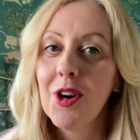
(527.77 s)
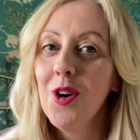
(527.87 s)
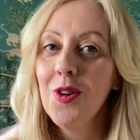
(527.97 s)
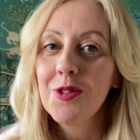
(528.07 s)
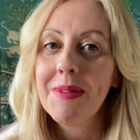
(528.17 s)

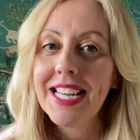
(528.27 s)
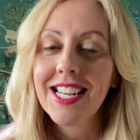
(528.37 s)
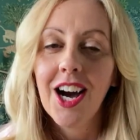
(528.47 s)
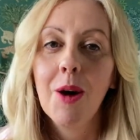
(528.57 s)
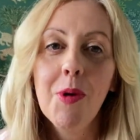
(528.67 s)
all the
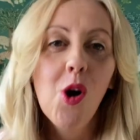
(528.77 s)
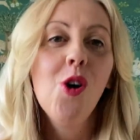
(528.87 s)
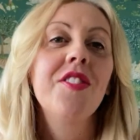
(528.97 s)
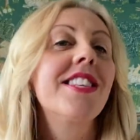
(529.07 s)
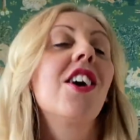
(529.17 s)
makeup,
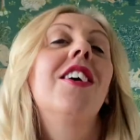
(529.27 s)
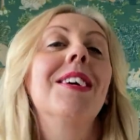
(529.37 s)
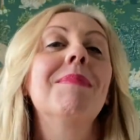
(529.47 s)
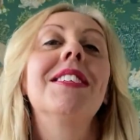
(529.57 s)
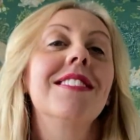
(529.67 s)
all the
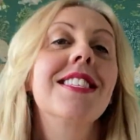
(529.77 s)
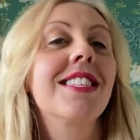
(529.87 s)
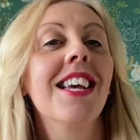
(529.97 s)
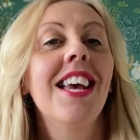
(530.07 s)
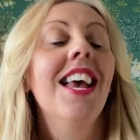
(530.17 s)
diamonds.